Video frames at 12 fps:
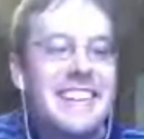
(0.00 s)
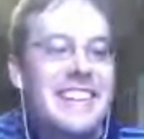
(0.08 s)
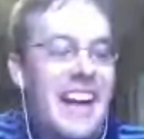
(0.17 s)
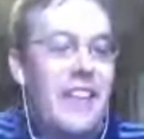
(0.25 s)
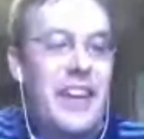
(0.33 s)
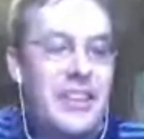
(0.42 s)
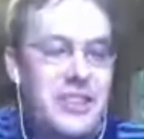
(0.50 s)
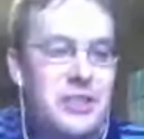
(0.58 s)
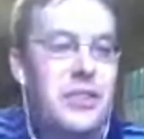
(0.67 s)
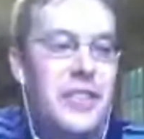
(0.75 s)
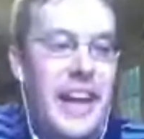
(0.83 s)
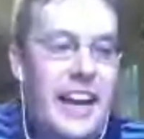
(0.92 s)
Yeah,
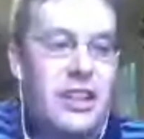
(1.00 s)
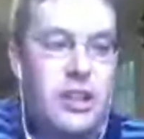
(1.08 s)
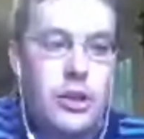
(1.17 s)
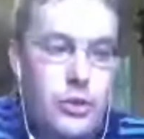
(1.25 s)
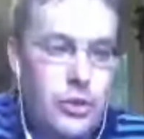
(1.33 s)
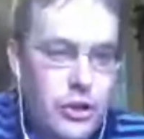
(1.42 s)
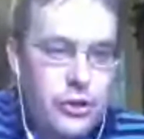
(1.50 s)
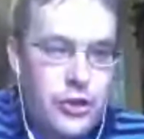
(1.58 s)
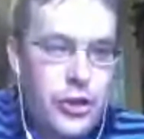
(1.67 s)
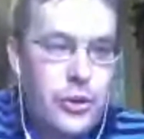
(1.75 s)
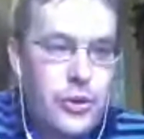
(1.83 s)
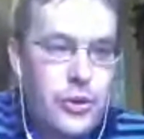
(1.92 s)
you
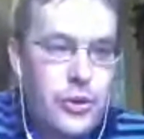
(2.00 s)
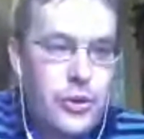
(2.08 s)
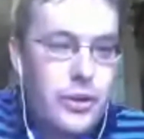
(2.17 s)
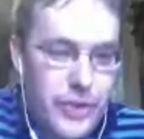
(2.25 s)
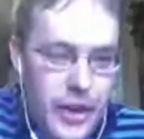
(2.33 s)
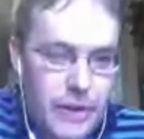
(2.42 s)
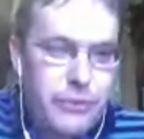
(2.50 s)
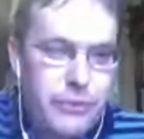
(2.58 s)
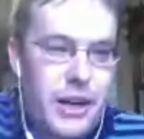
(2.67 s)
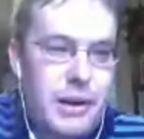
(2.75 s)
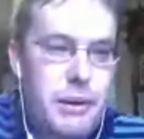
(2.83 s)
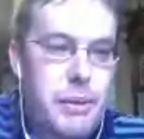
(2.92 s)
choose instead of
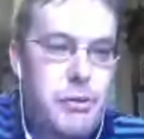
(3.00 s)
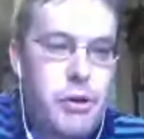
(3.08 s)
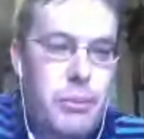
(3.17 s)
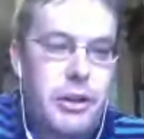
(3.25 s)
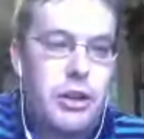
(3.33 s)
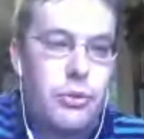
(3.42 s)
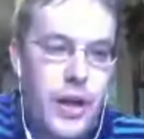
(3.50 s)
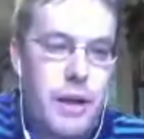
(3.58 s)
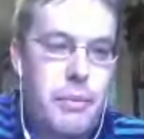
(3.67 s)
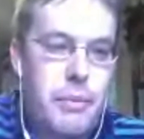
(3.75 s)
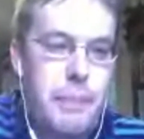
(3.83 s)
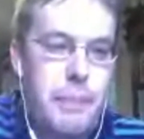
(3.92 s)
setting them up normally, you set them
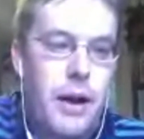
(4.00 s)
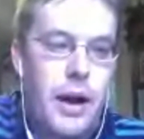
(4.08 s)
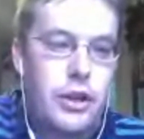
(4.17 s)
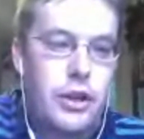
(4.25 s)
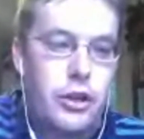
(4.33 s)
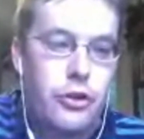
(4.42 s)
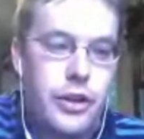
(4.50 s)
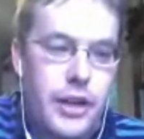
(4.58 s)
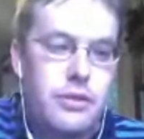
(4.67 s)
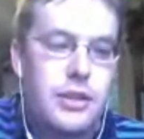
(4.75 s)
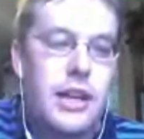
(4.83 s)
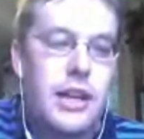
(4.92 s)
up. You
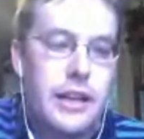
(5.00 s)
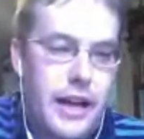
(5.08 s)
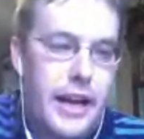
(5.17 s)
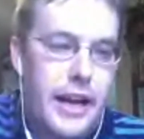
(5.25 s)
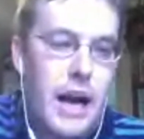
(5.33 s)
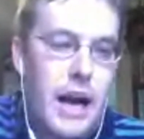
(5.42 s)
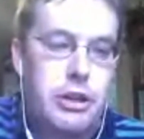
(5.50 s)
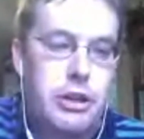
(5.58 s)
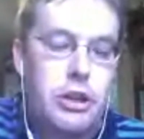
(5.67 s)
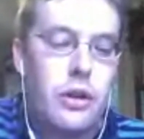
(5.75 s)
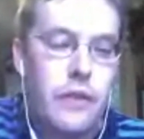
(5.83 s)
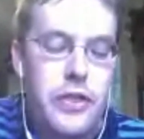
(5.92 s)
designate a Night Goblin
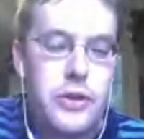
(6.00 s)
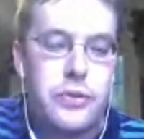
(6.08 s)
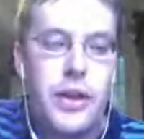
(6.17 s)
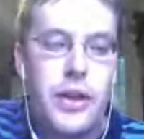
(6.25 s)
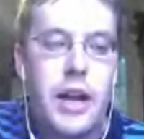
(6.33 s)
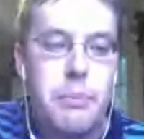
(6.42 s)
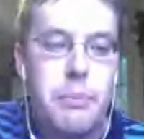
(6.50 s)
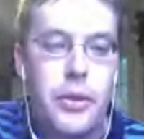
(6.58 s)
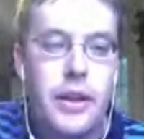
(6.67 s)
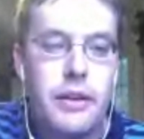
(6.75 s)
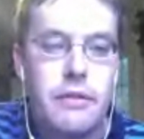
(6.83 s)
unit that they're set up within.